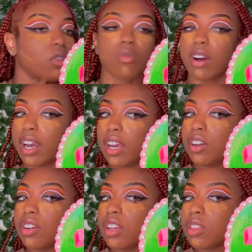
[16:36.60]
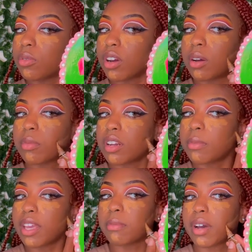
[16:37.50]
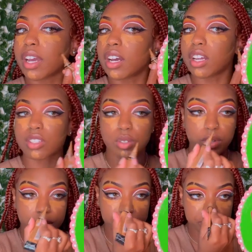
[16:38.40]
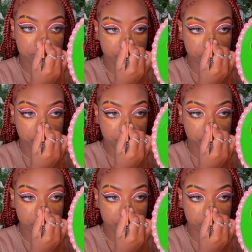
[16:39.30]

right underneath where I'm gonna make my contour.